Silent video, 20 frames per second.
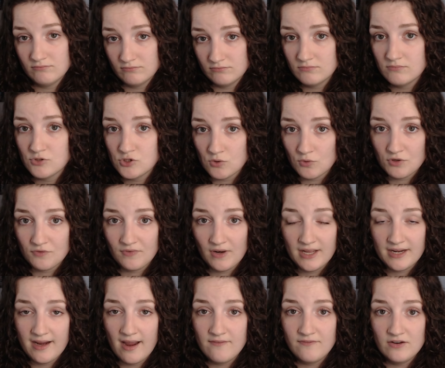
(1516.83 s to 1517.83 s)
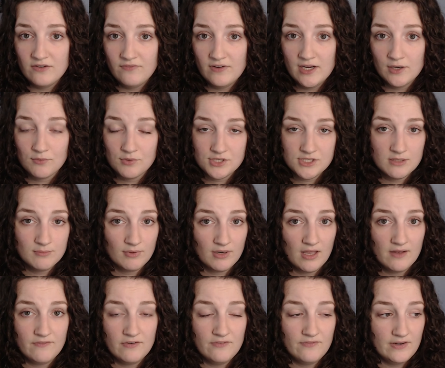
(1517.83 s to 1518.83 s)
sort of like FEV and resemble
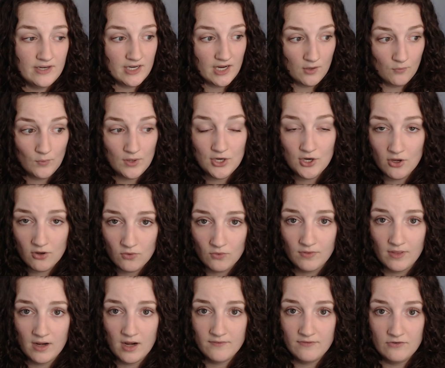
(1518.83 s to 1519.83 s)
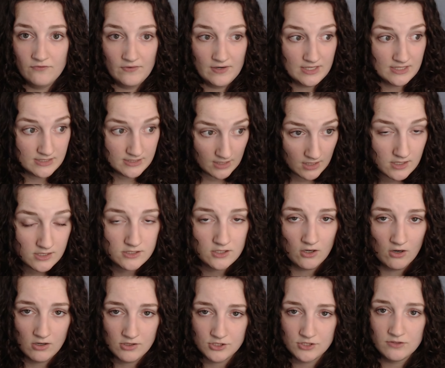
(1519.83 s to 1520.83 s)
FEV, and we know that FEV does
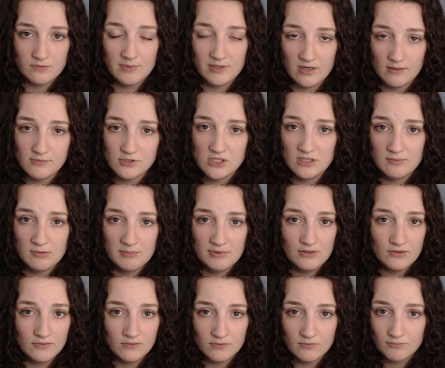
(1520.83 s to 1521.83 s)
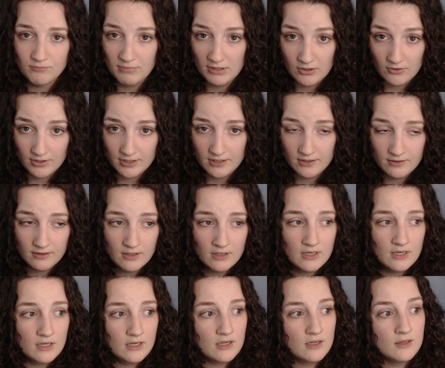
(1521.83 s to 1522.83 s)
cause you to become a super mutant, period.
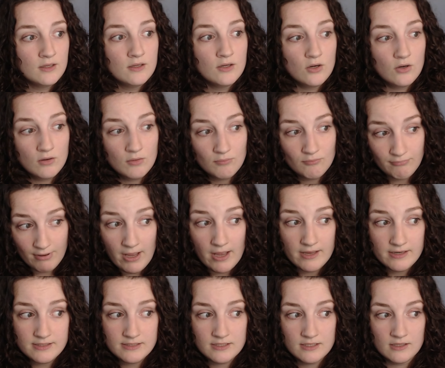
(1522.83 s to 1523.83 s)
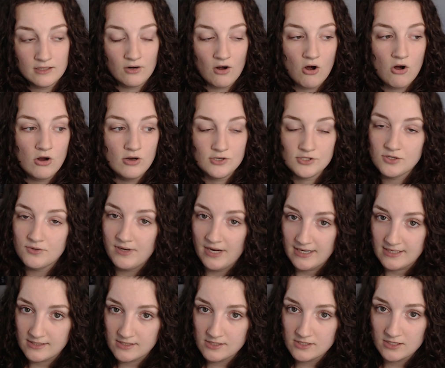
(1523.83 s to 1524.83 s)
But there are also
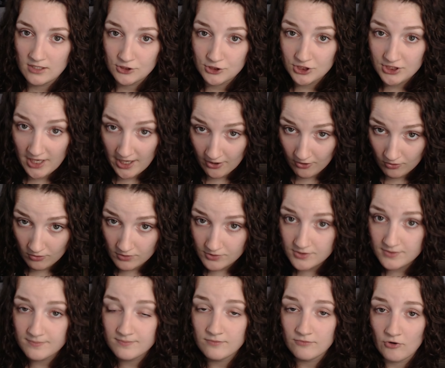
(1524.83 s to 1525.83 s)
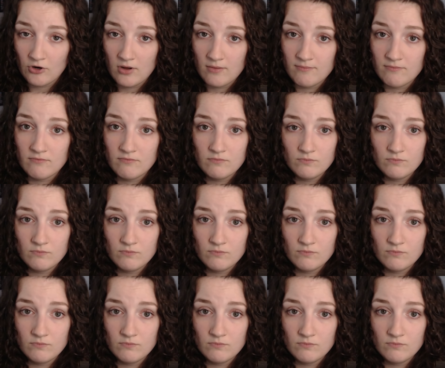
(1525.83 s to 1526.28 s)
cases, such as Harold from